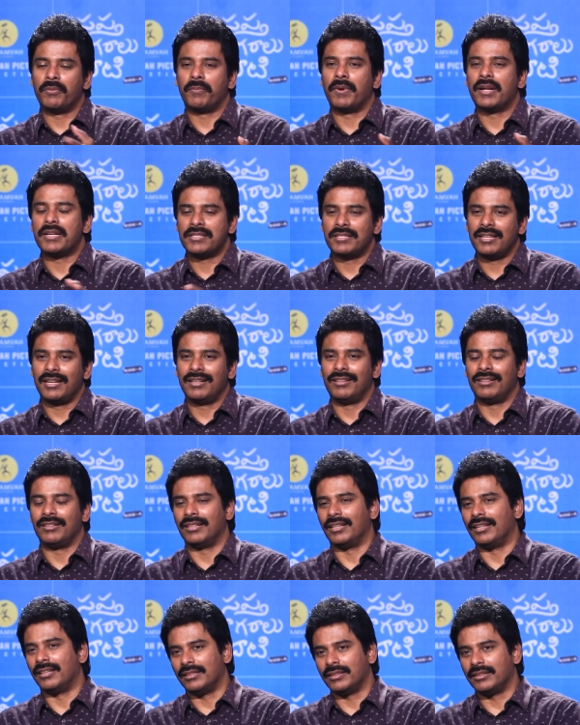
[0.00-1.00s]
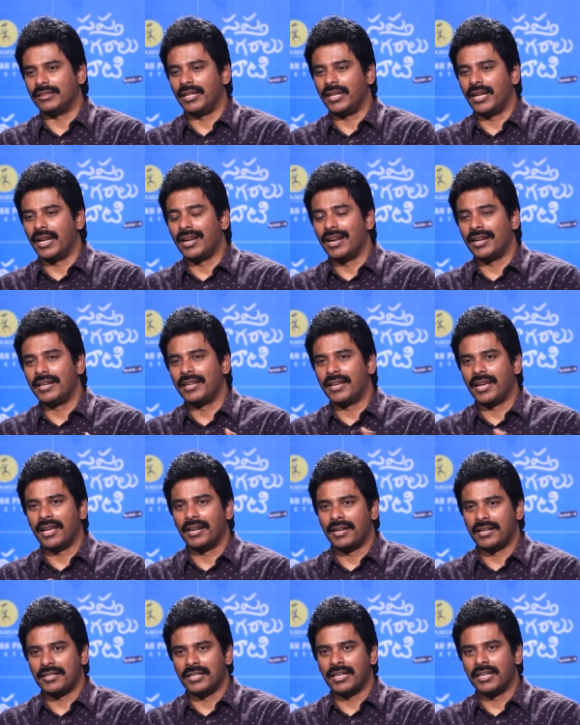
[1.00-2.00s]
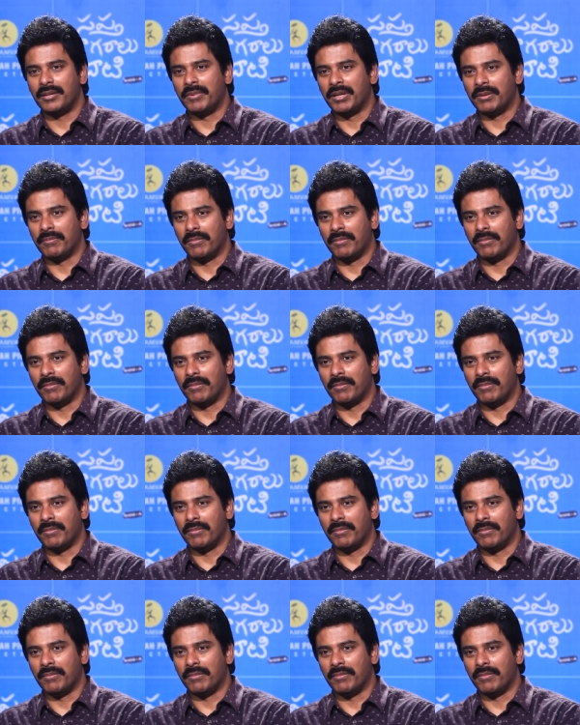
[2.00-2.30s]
personal, uh, Elani characters and me?